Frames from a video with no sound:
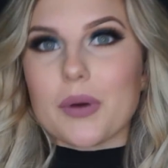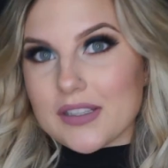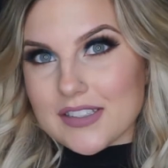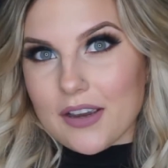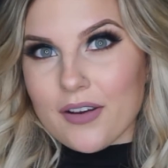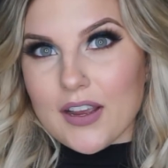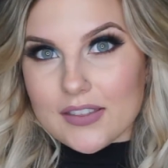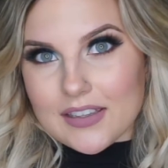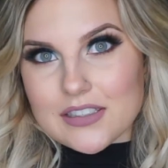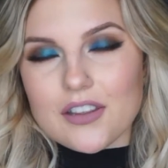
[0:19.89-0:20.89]
want to see how I
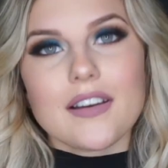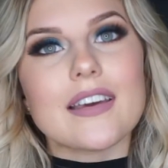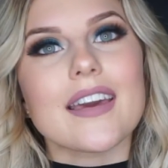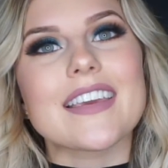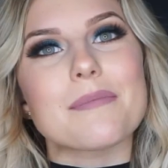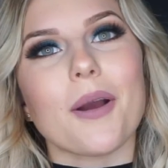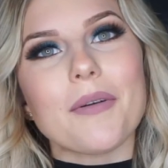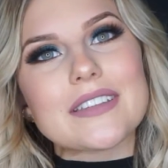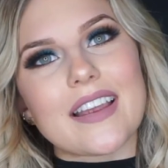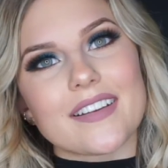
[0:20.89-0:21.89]
got this look, keep on
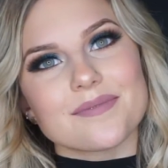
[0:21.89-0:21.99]
watching.